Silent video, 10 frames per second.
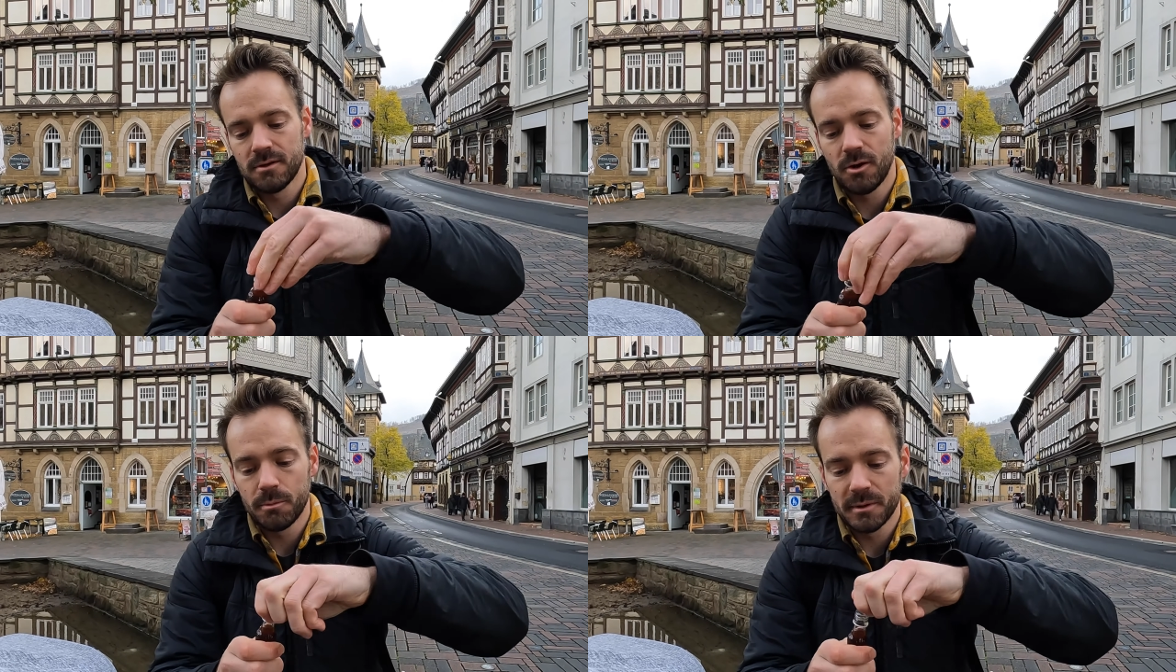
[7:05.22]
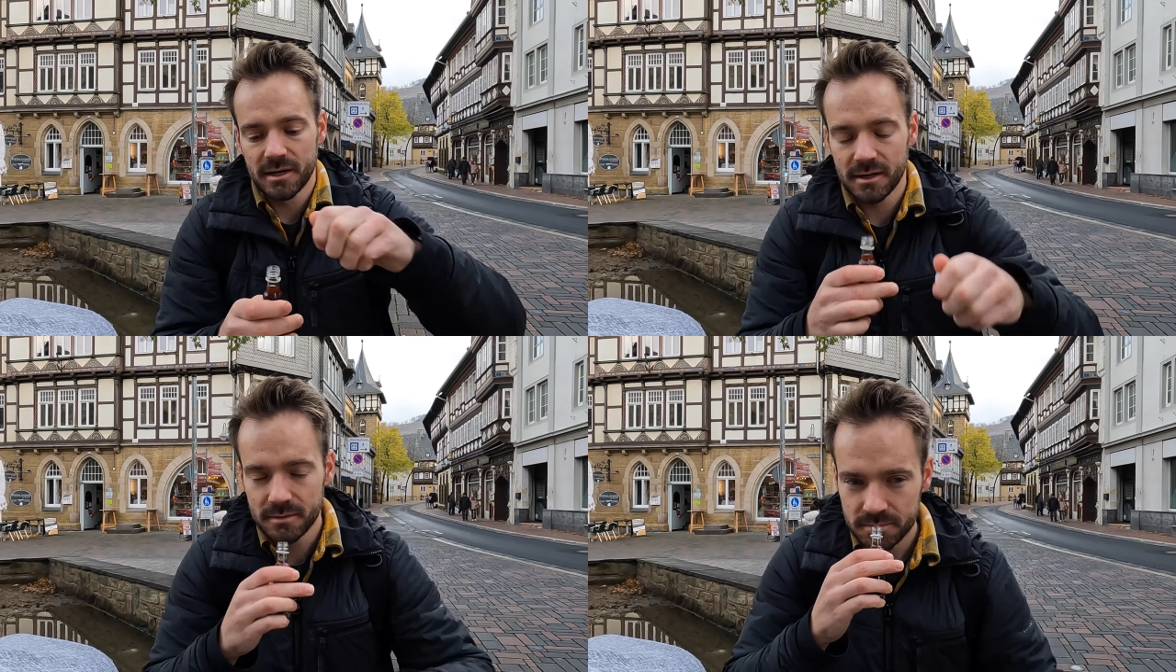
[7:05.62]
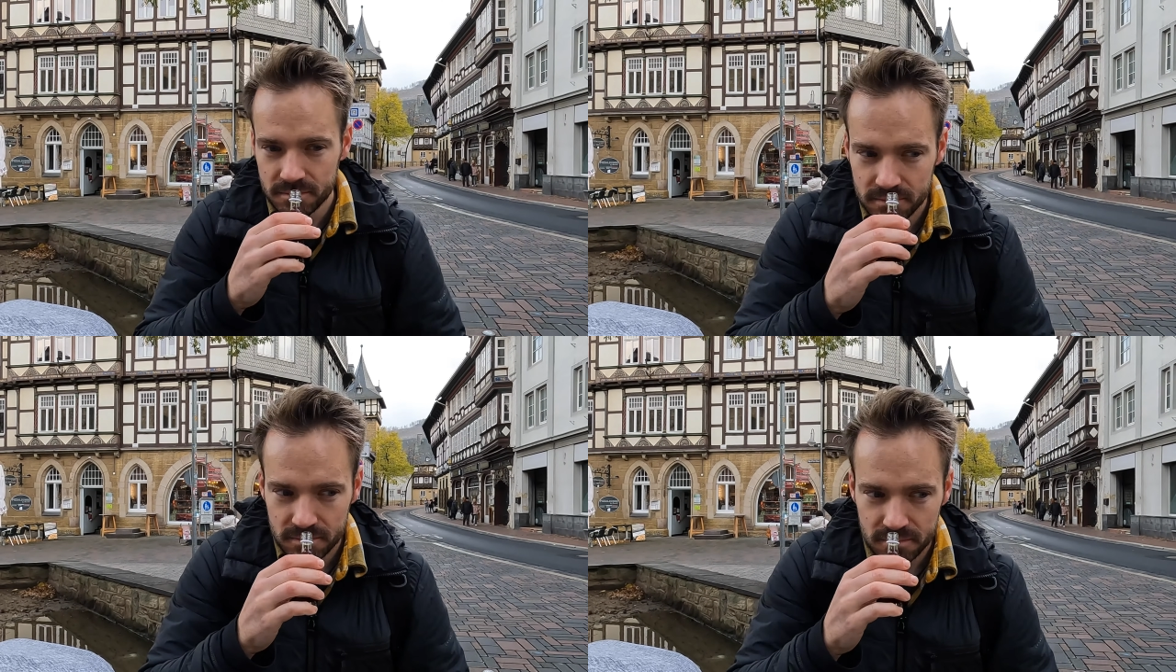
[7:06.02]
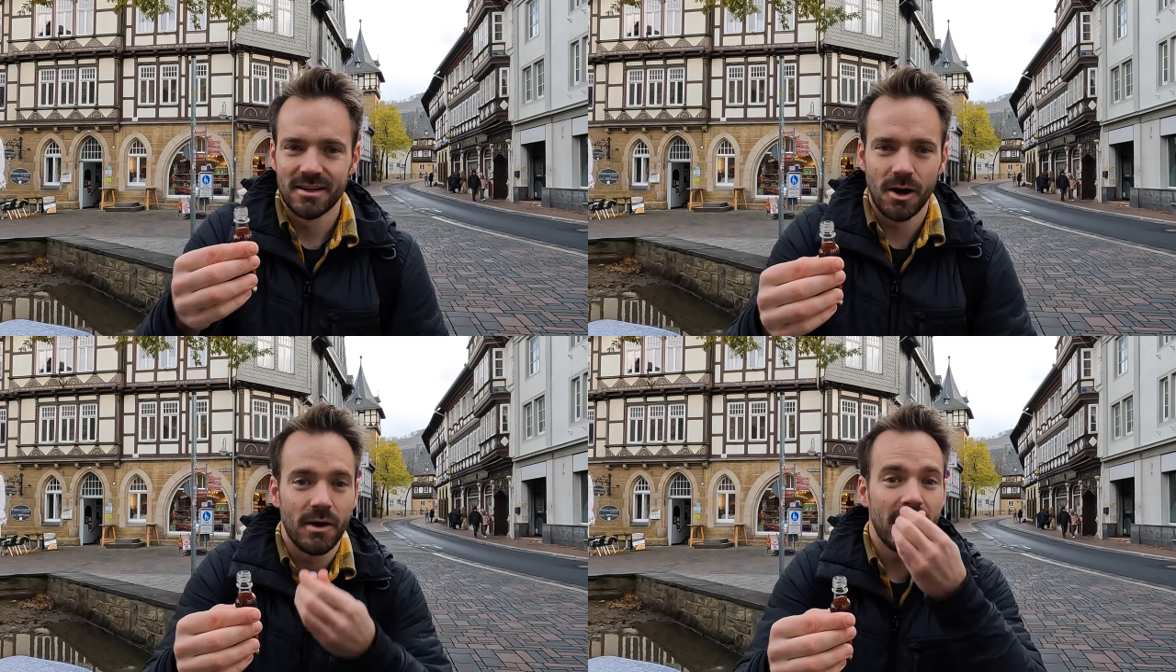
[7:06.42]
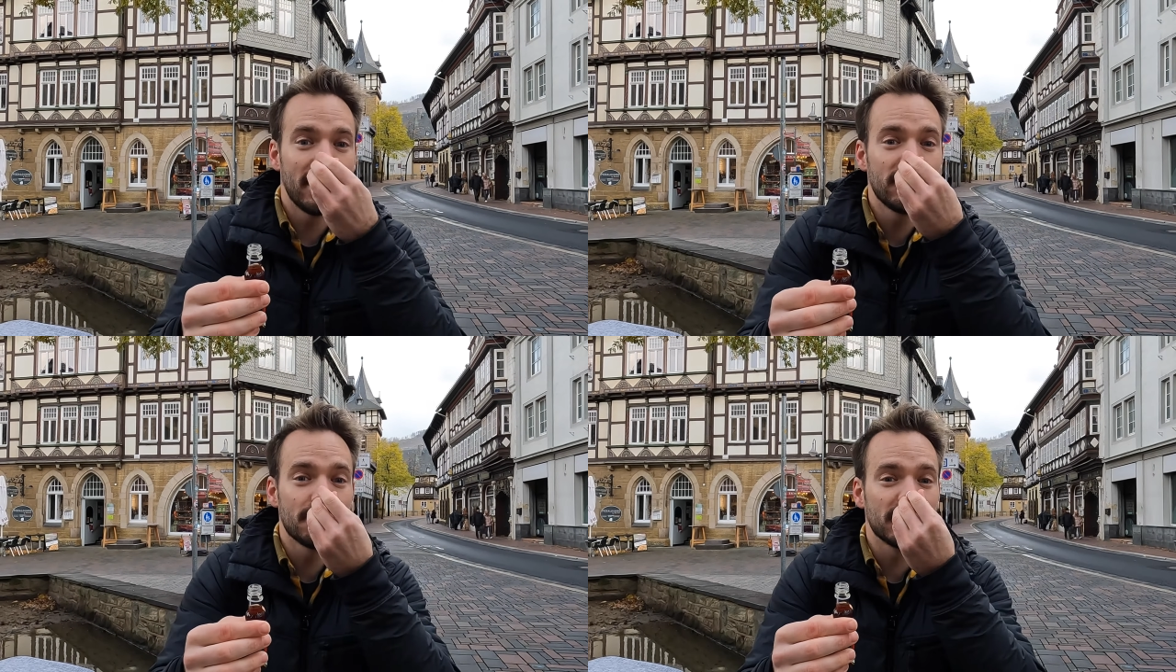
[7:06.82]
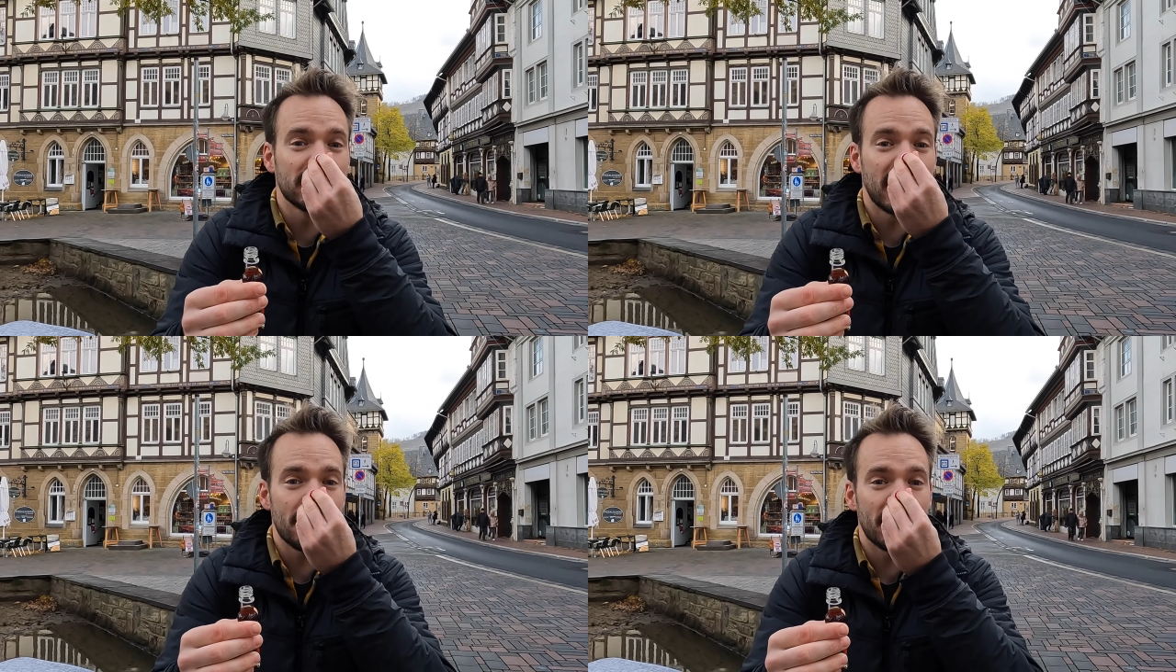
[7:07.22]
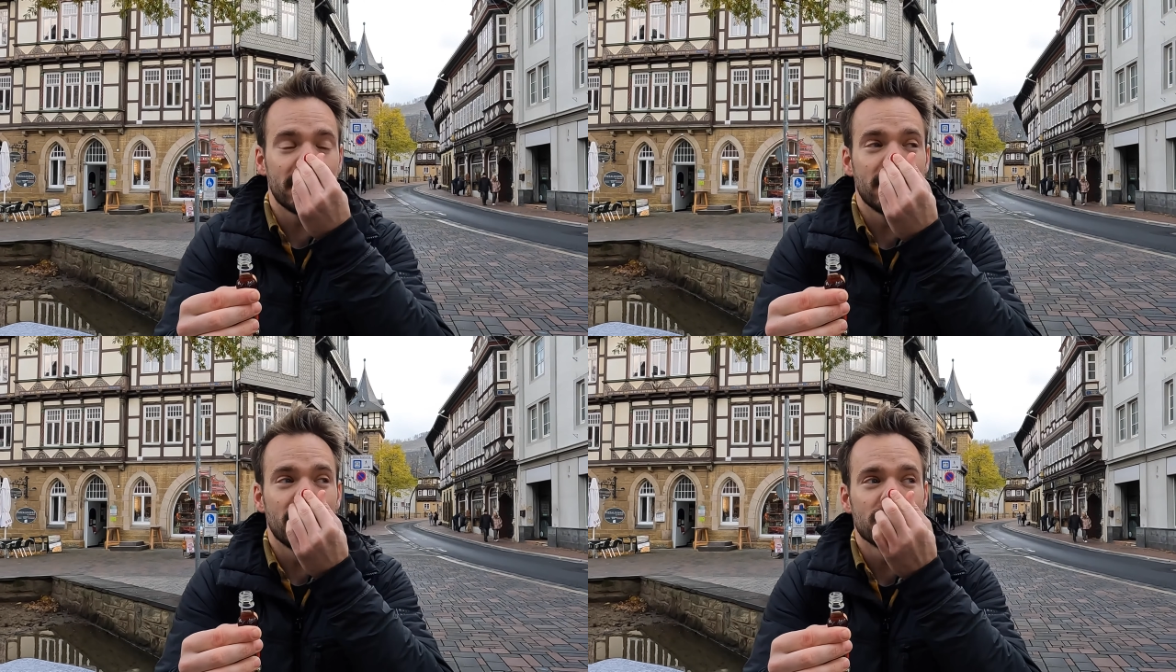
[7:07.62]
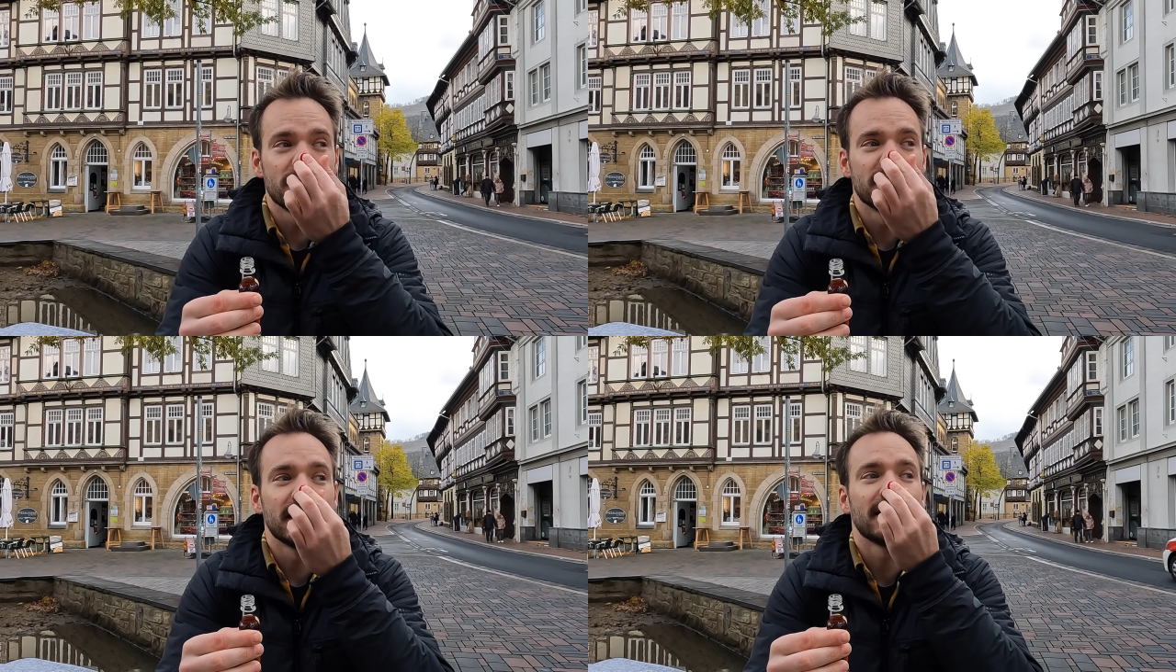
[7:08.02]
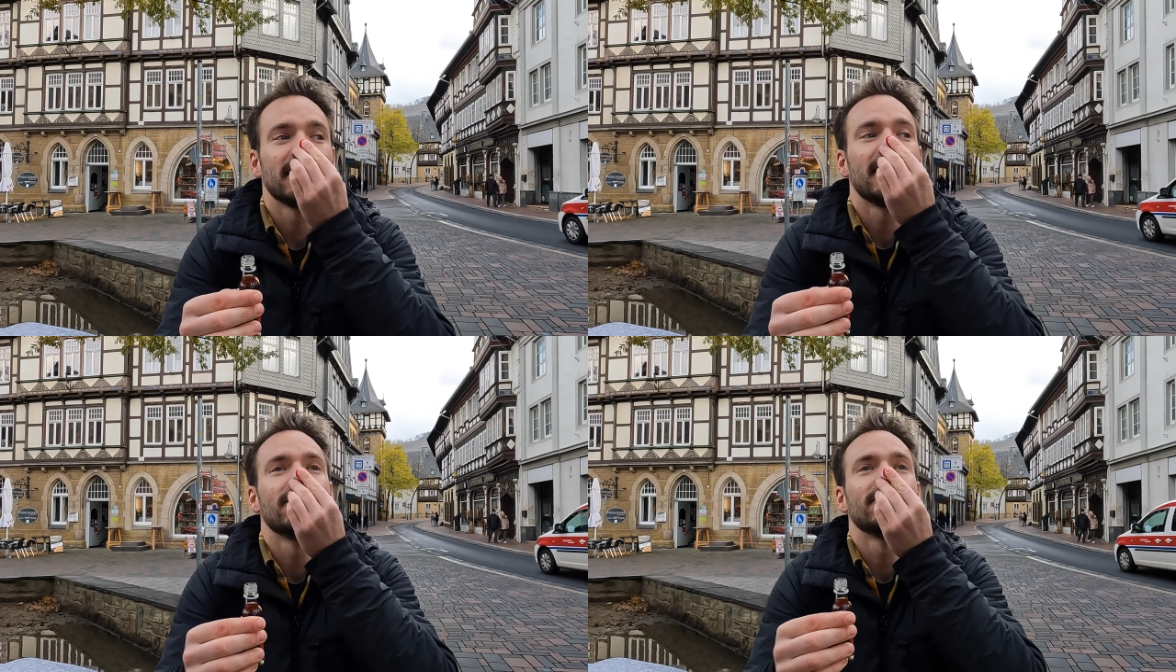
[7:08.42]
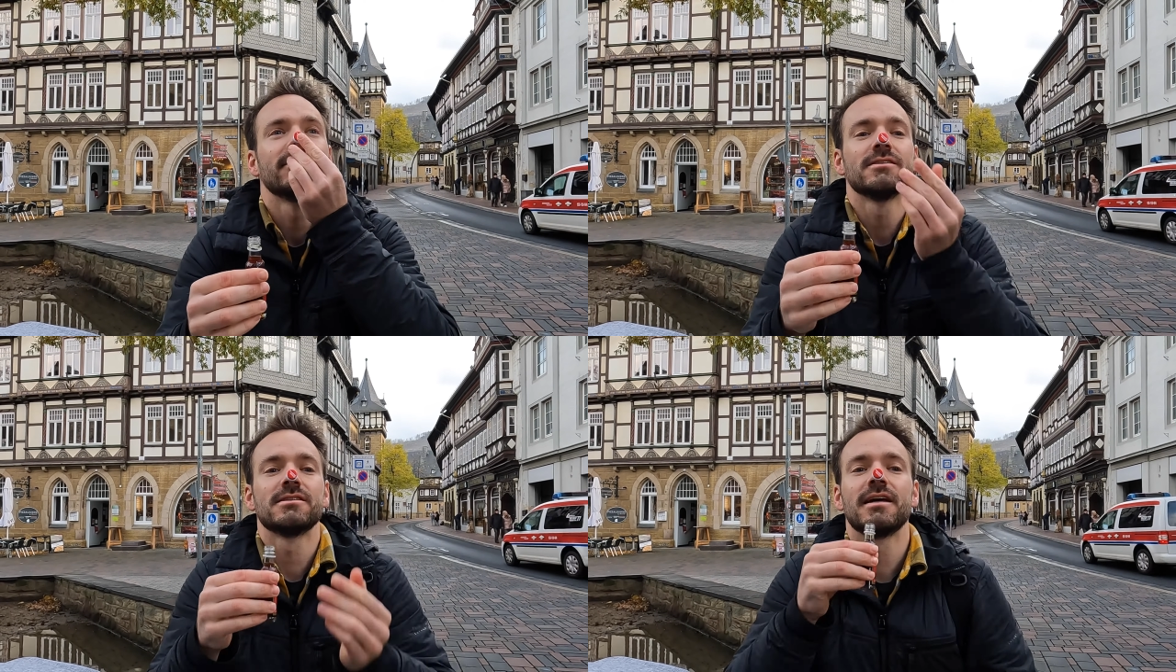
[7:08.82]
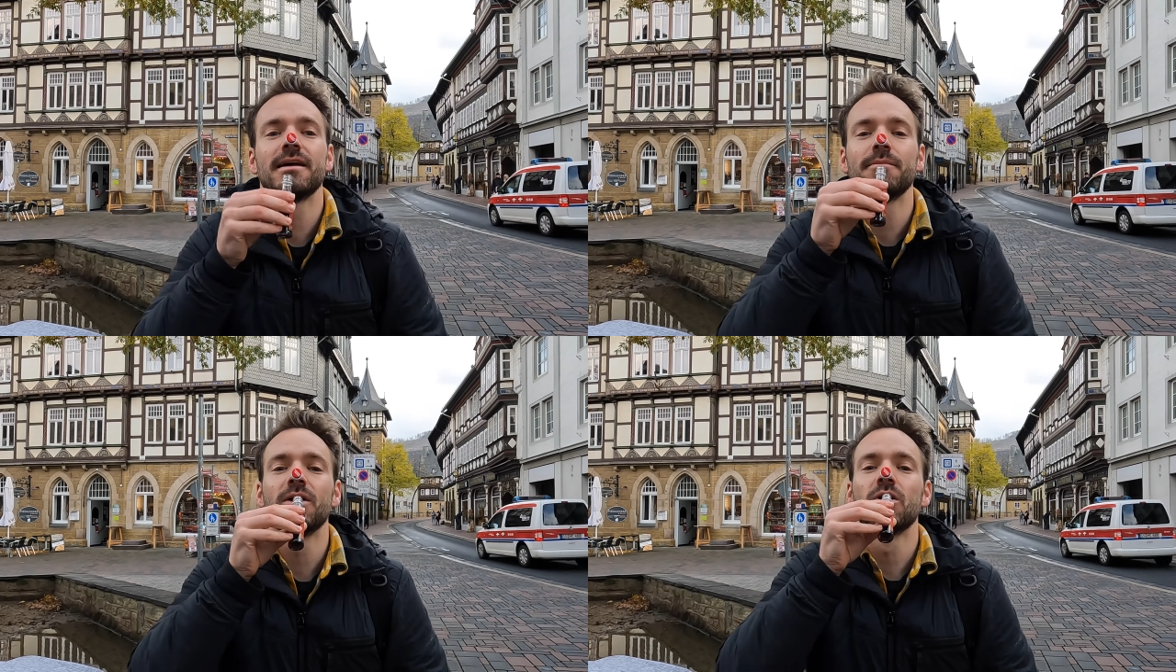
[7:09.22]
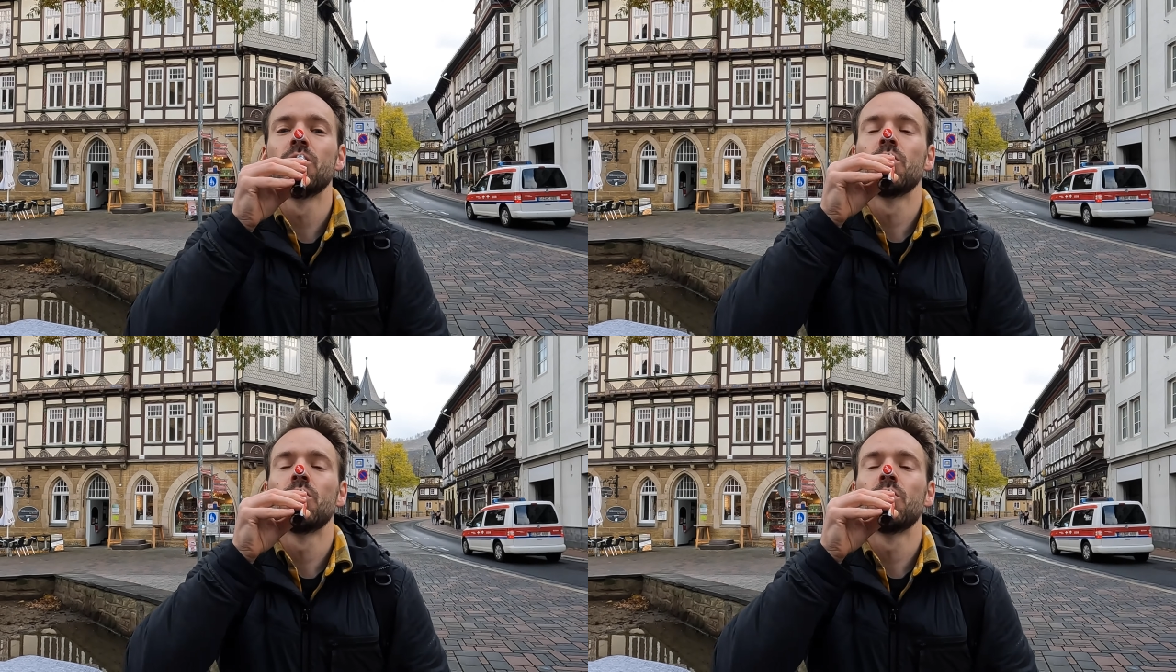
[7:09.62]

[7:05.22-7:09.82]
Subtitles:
Open it up. Oh, and you can put the cap on your nose when you take it. I don't know if it'll stay, but